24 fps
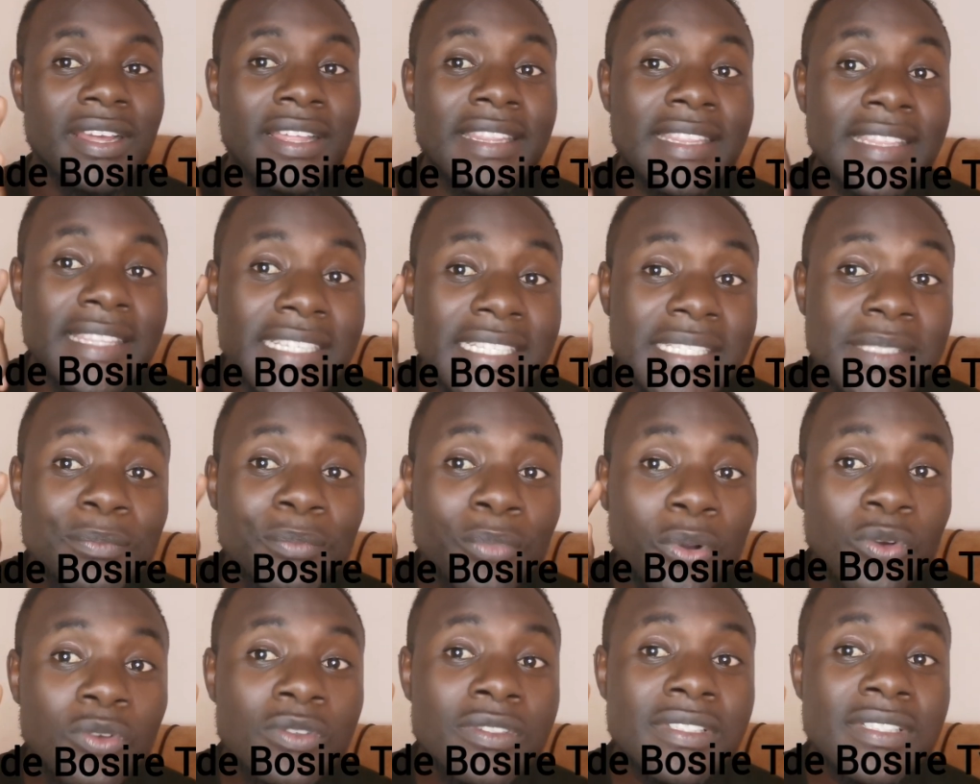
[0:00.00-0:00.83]
this
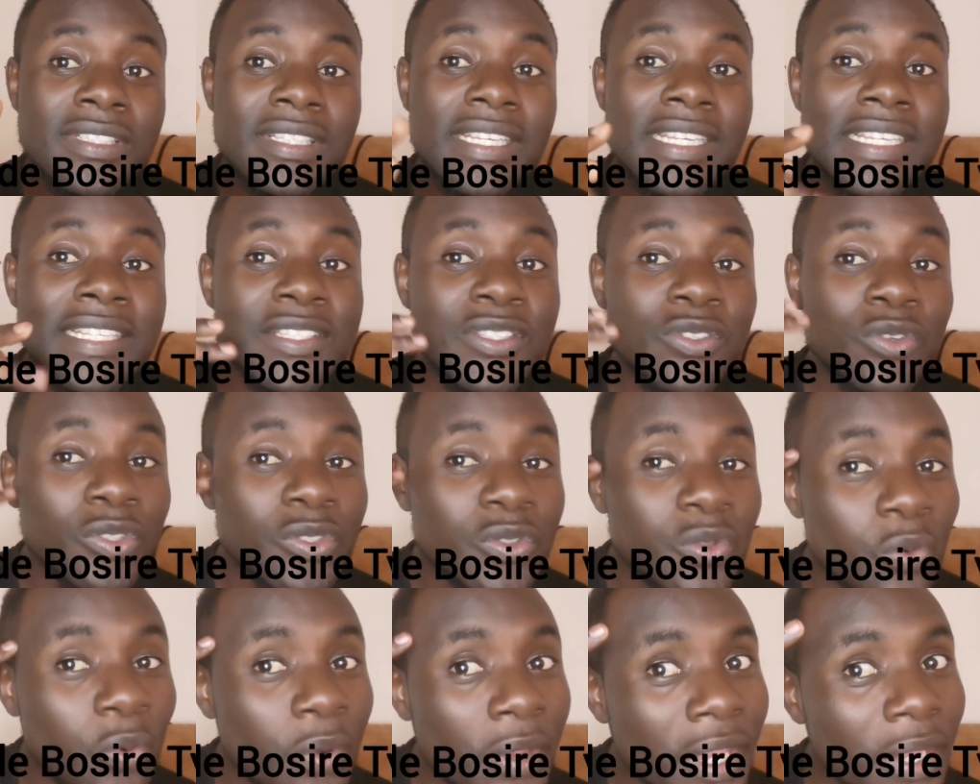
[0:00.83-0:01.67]
post is
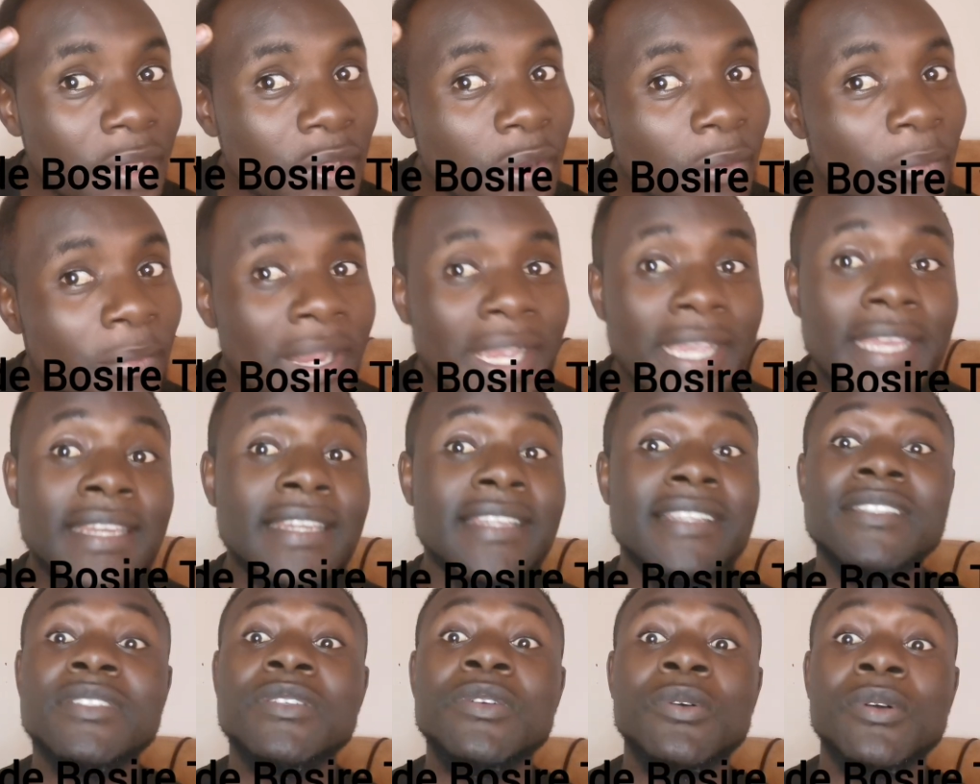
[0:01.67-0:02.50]
not where your
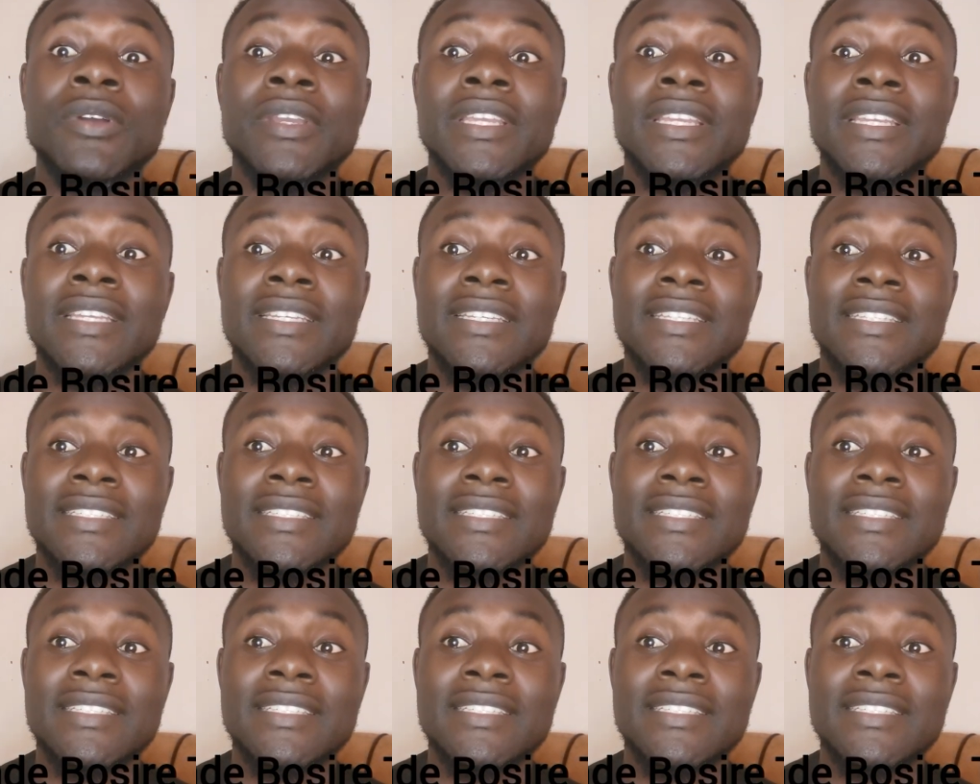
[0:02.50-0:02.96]
mind is going.